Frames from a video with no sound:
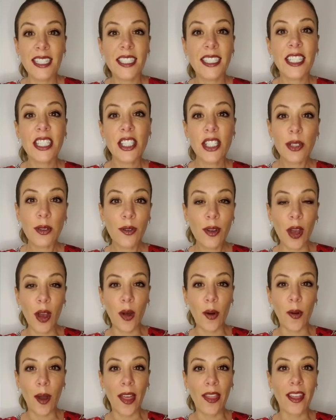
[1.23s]
Did you
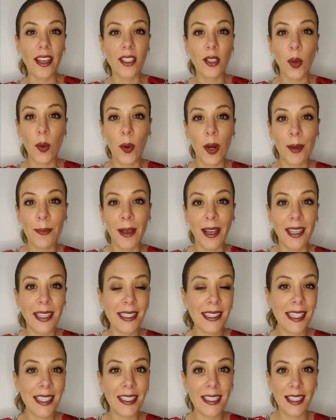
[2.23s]
know that Tori
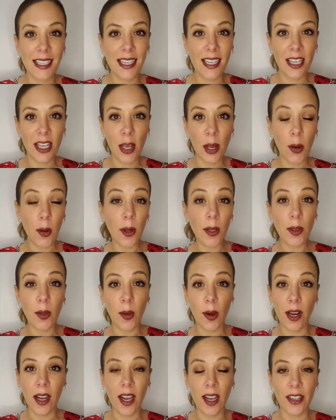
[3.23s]
Belle's CEO,
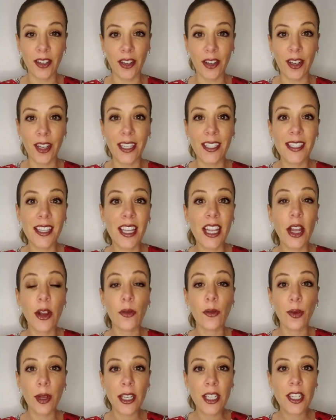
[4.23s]
Laura Hunter, is the
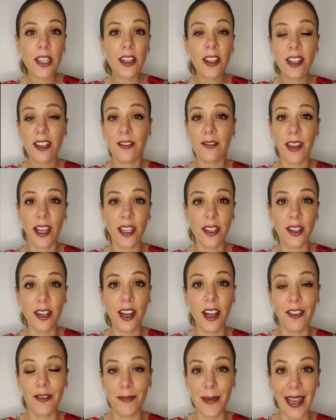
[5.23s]
original inventor
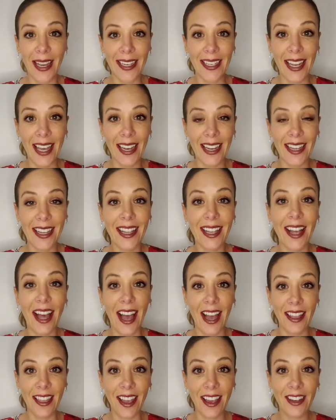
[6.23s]
of magnetic
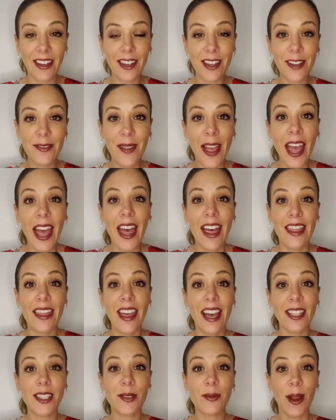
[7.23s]
eyeliner?
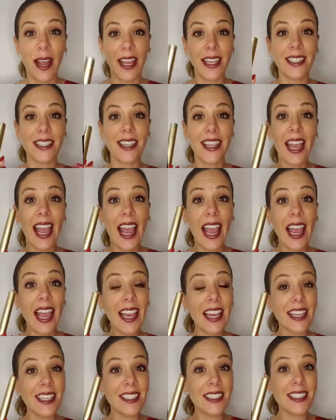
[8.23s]
That's right.
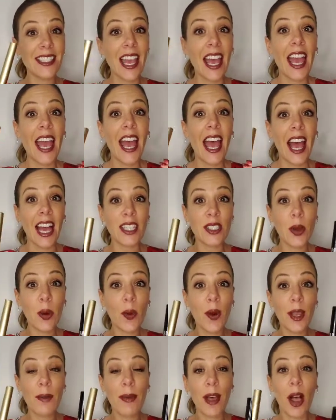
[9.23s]
And at
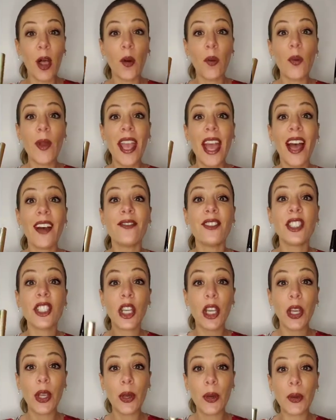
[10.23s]
Tori Belle, we have
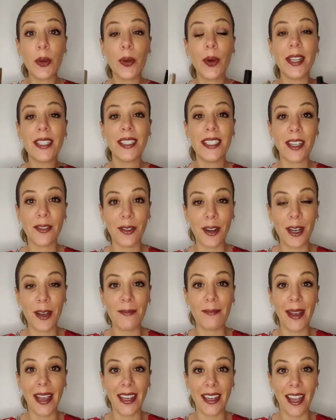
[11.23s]
two
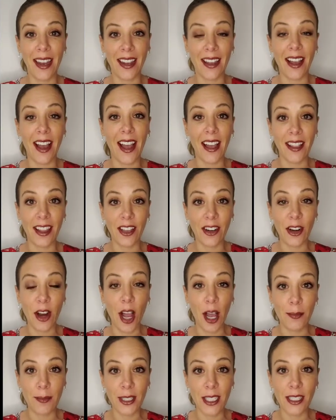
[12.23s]
different magnetic eyeliner
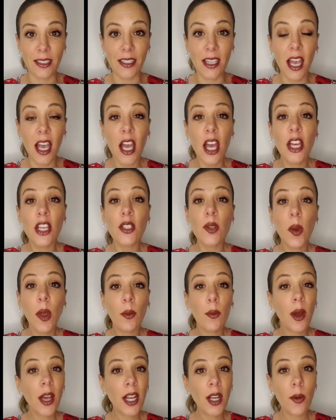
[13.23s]
options. So I
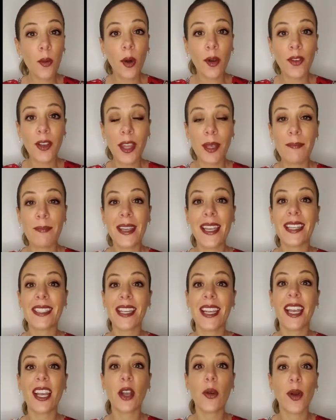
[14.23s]
want to go over them because
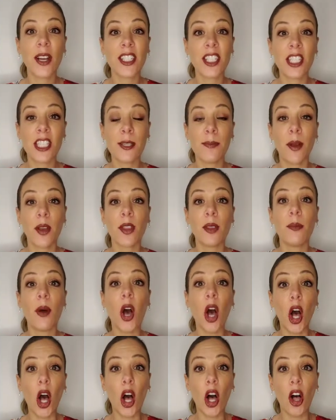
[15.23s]
I get questions about
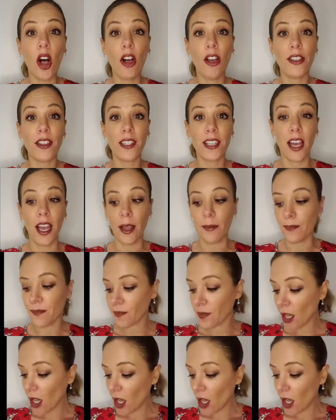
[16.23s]
them all the time.